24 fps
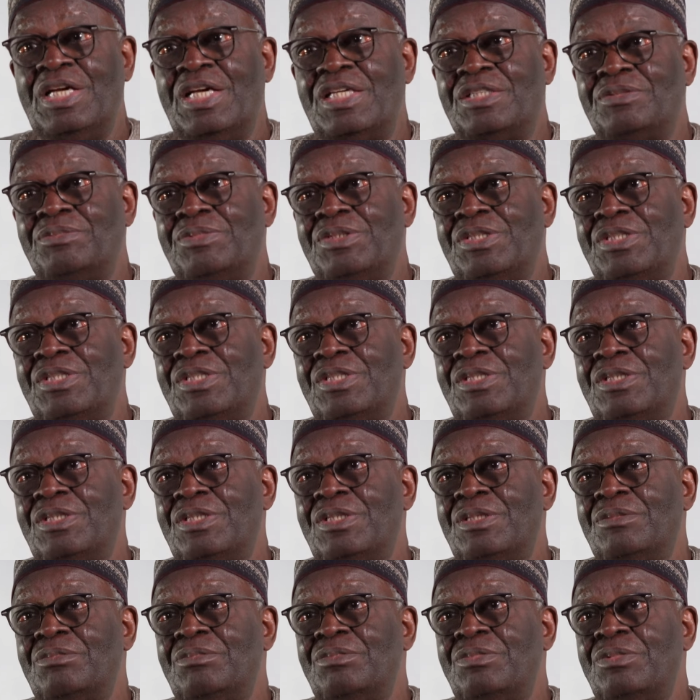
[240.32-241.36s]
has been in
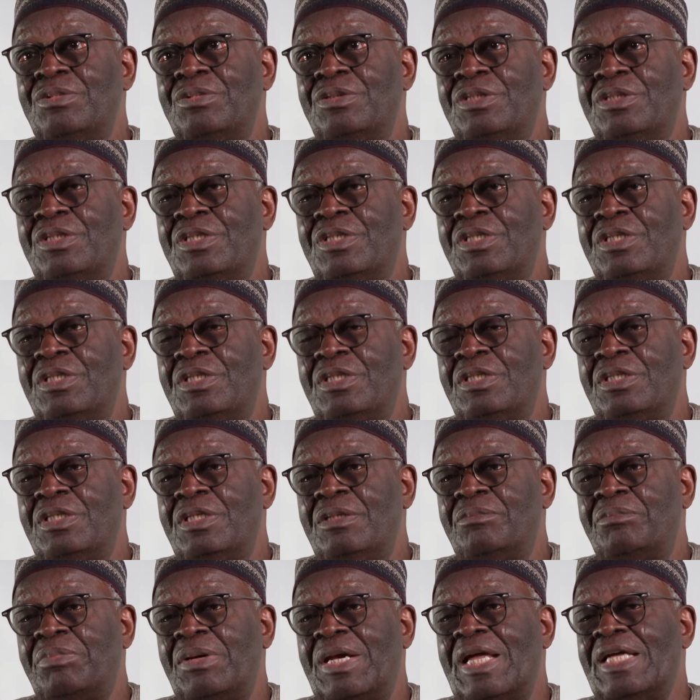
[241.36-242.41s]
the, in the, in
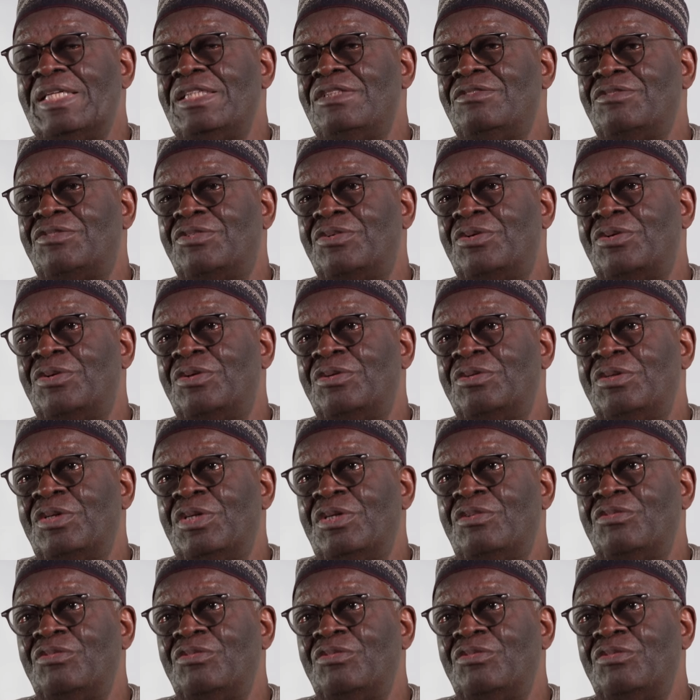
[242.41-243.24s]
the planning for,